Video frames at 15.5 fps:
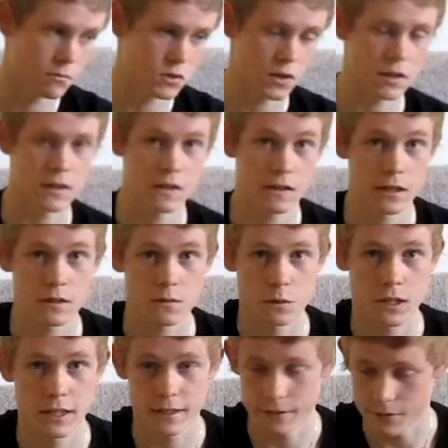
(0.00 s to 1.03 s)
So I think that's
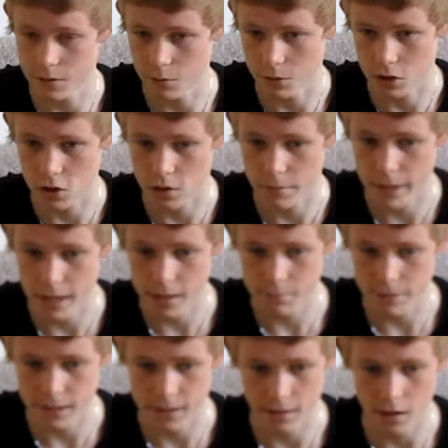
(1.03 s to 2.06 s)
what they need to do with combat,
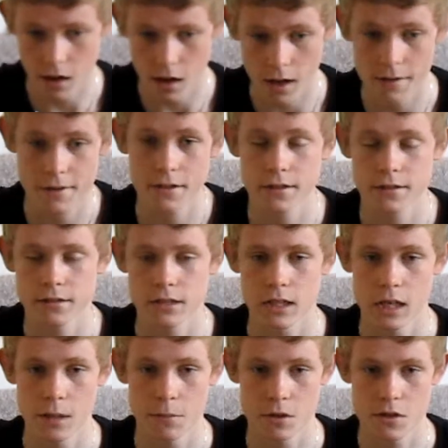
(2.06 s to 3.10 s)
make it harder,
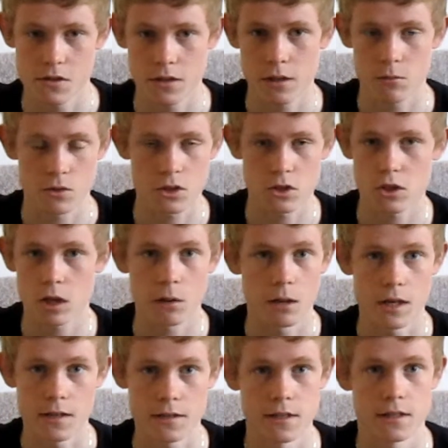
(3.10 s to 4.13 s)
because it was so
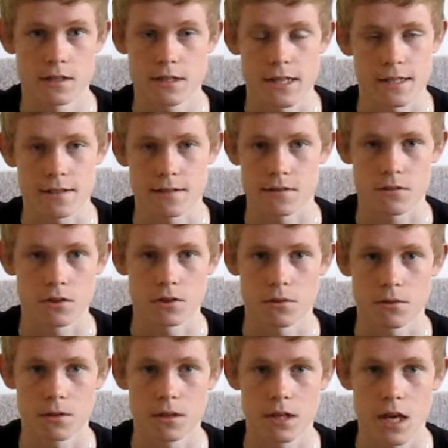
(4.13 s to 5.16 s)
easy in Assassin's Creed
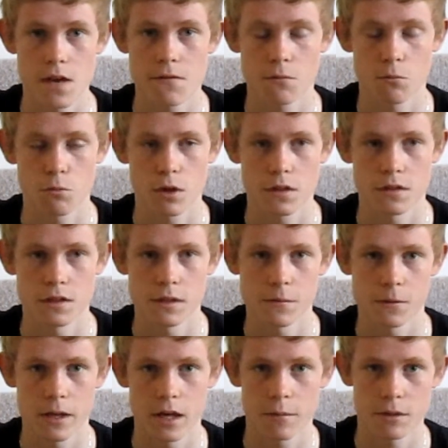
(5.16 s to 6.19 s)
3. Even with the
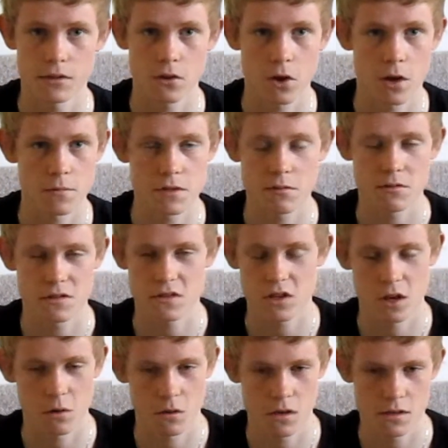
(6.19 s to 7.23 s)
different enemy types, it was
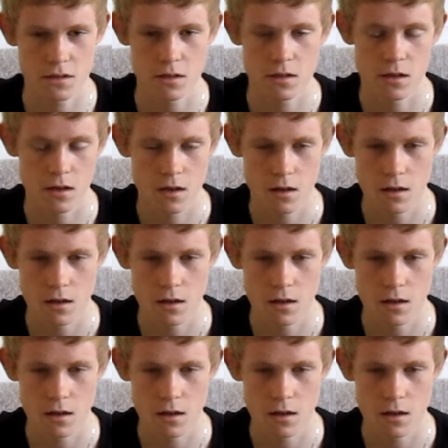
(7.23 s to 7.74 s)
so easy.